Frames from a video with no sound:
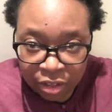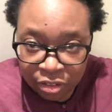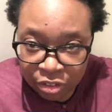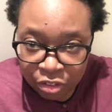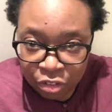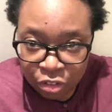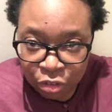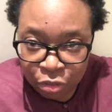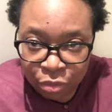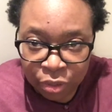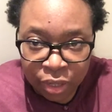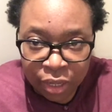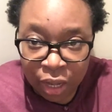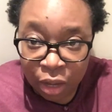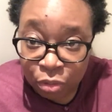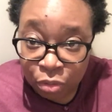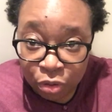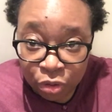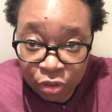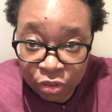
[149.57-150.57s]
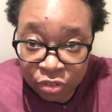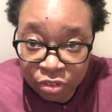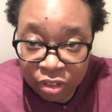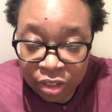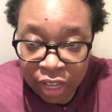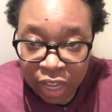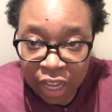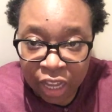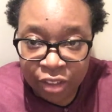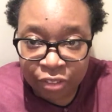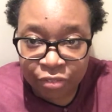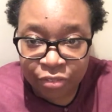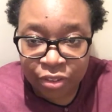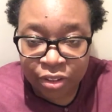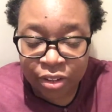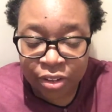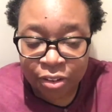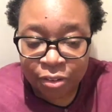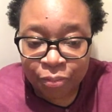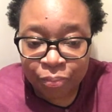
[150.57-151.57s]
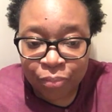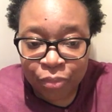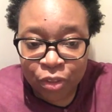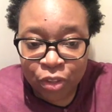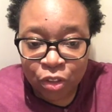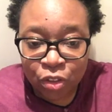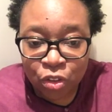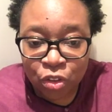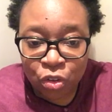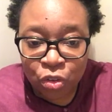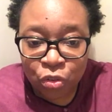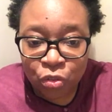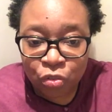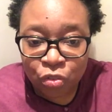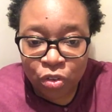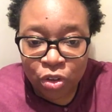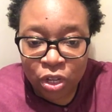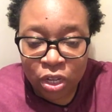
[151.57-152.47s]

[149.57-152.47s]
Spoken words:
attitude and outlook to life. And, you know,